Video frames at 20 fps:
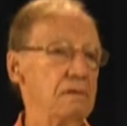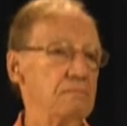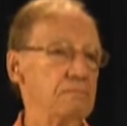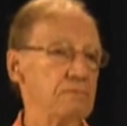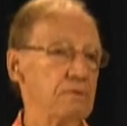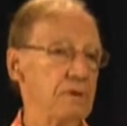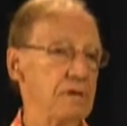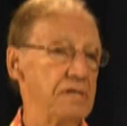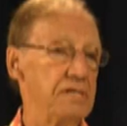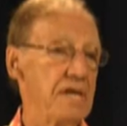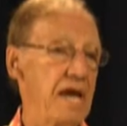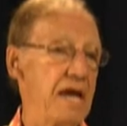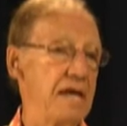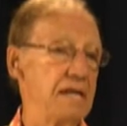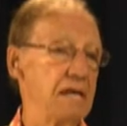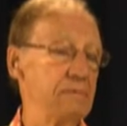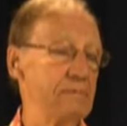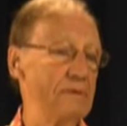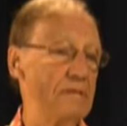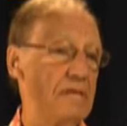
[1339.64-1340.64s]
put his
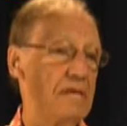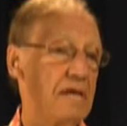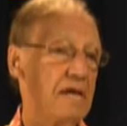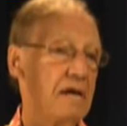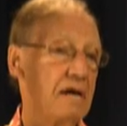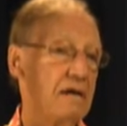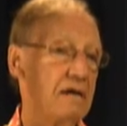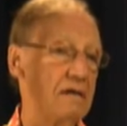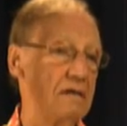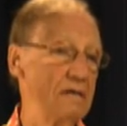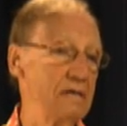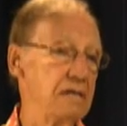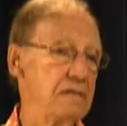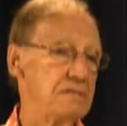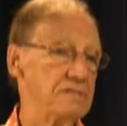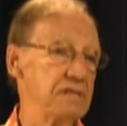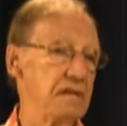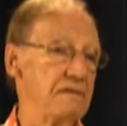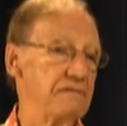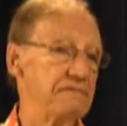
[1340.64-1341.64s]
hand up in the air,
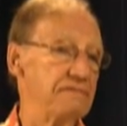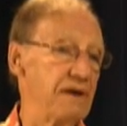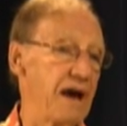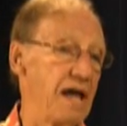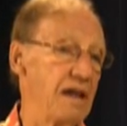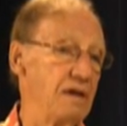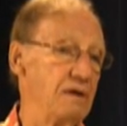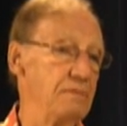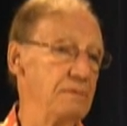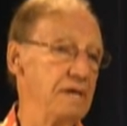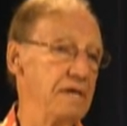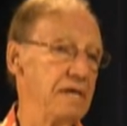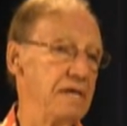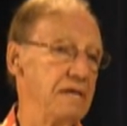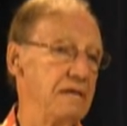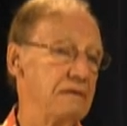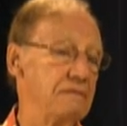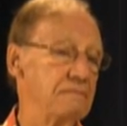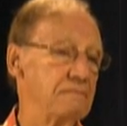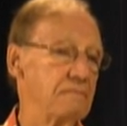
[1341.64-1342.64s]
and said, Follow
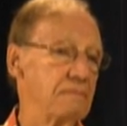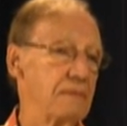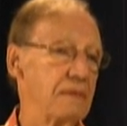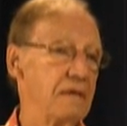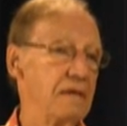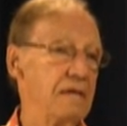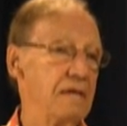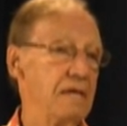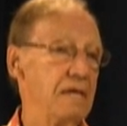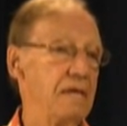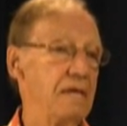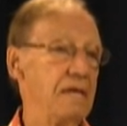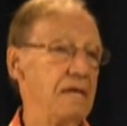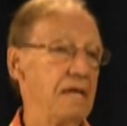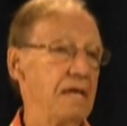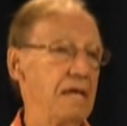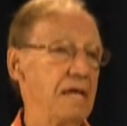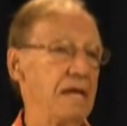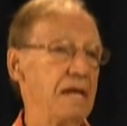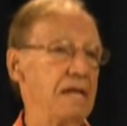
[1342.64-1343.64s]
me.
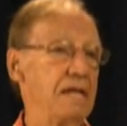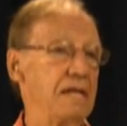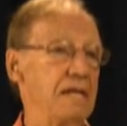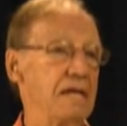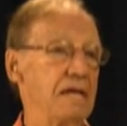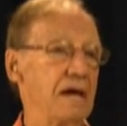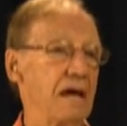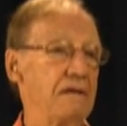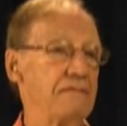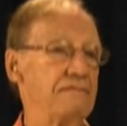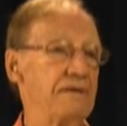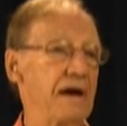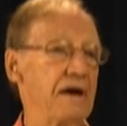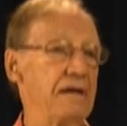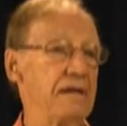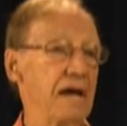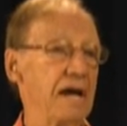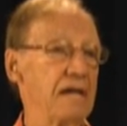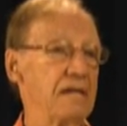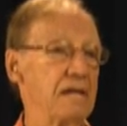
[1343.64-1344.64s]
And I
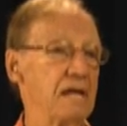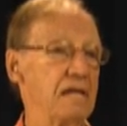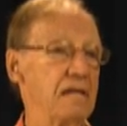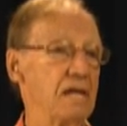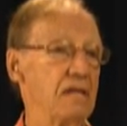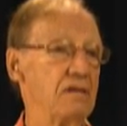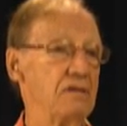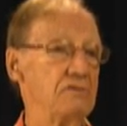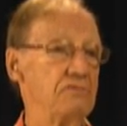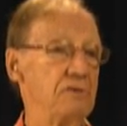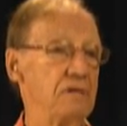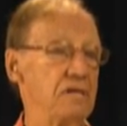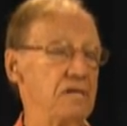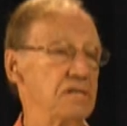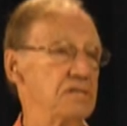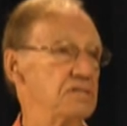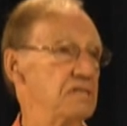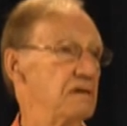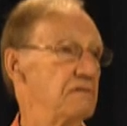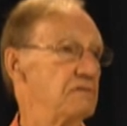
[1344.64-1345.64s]
found out another
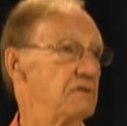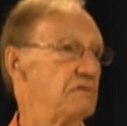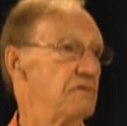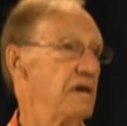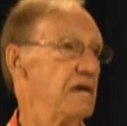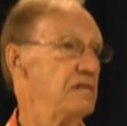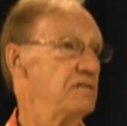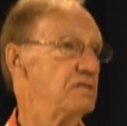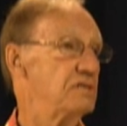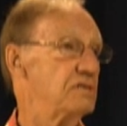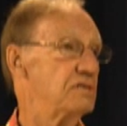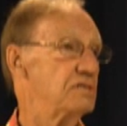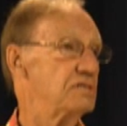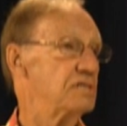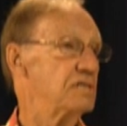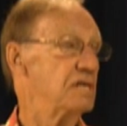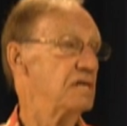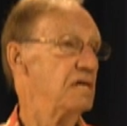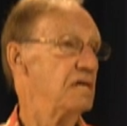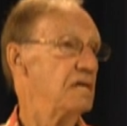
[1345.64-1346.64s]
tradition of the
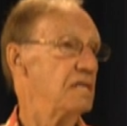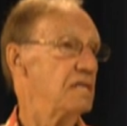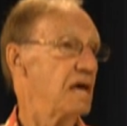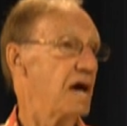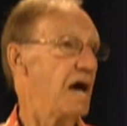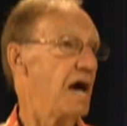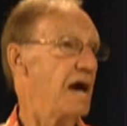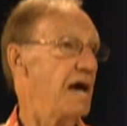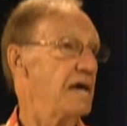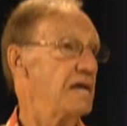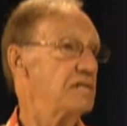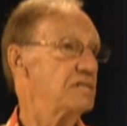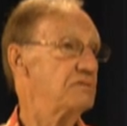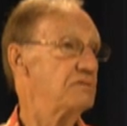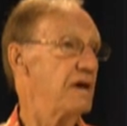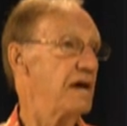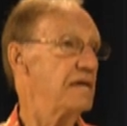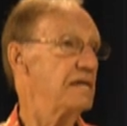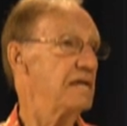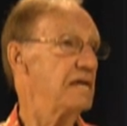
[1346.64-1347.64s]
Rangers. The highest
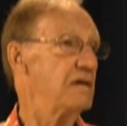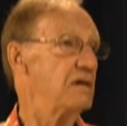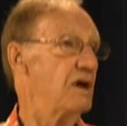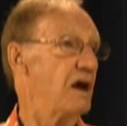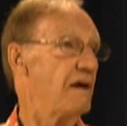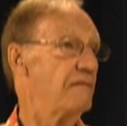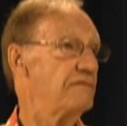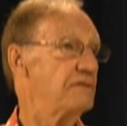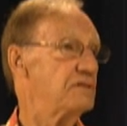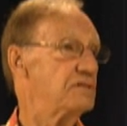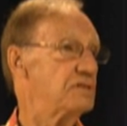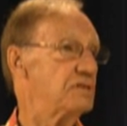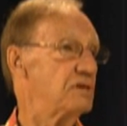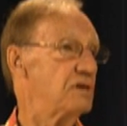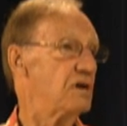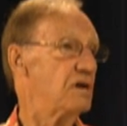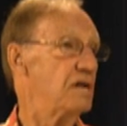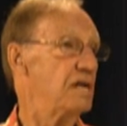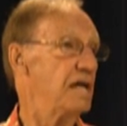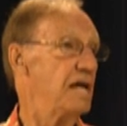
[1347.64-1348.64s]
ranking officer
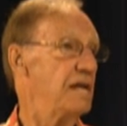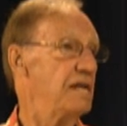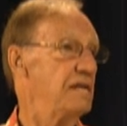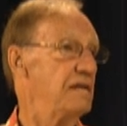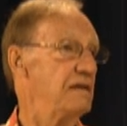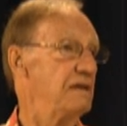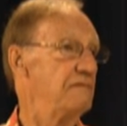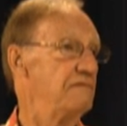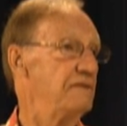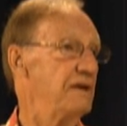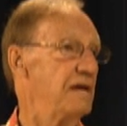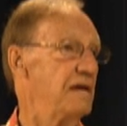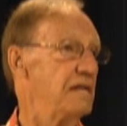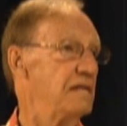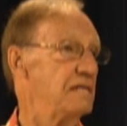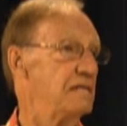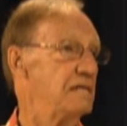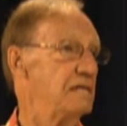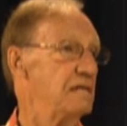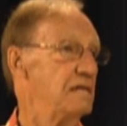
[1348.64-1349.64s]
on any
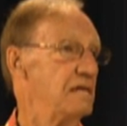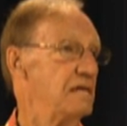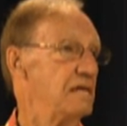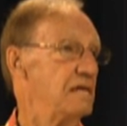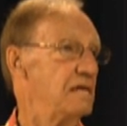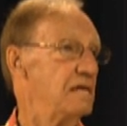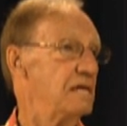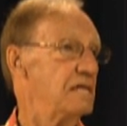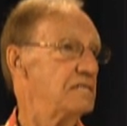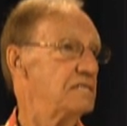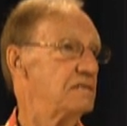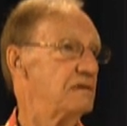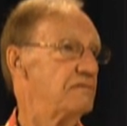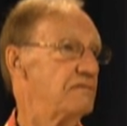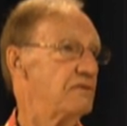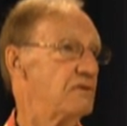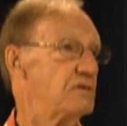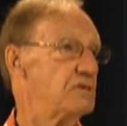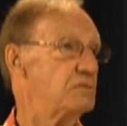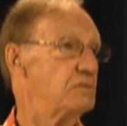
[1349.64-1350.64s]
event is the
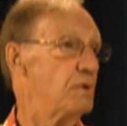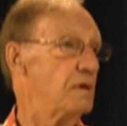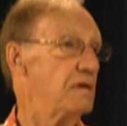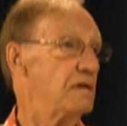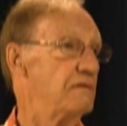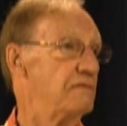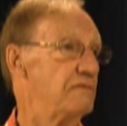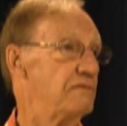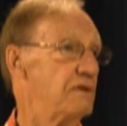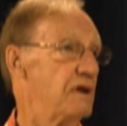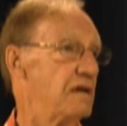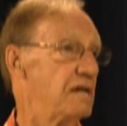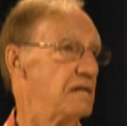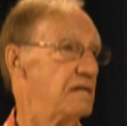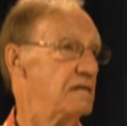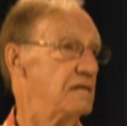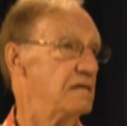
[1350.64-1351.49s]
first one in front,